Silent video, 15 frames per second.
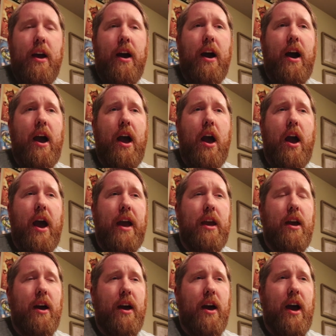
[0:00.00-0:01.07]

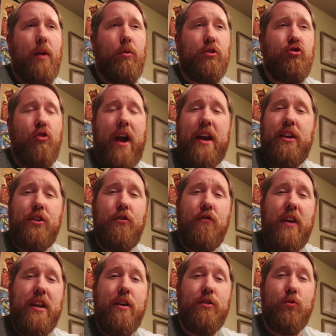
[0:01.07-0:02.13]
I will try to do
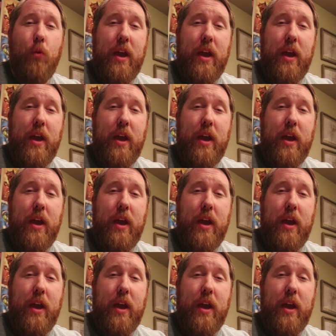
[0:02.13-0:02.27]
videos